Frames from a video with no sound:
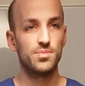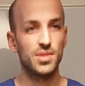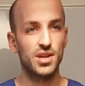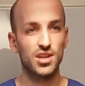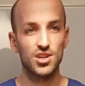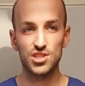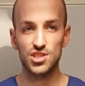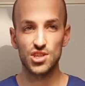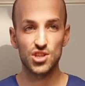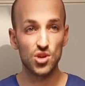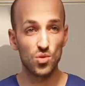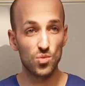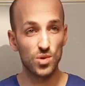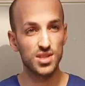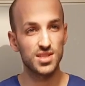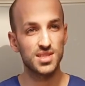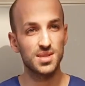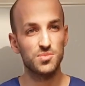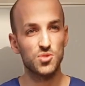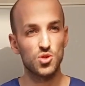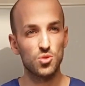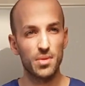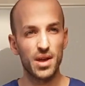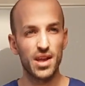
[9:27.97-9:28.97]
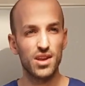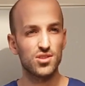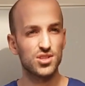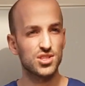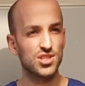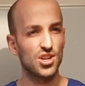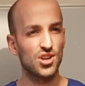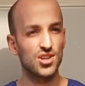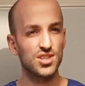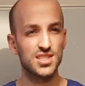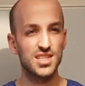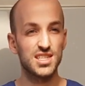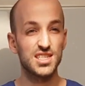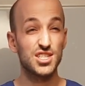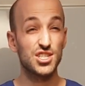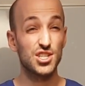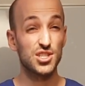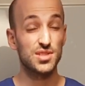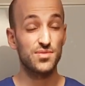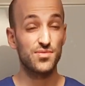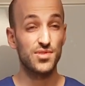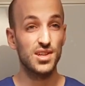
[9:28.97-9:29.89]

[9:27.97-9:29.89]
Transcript: because you don't want some tomato sauce that's just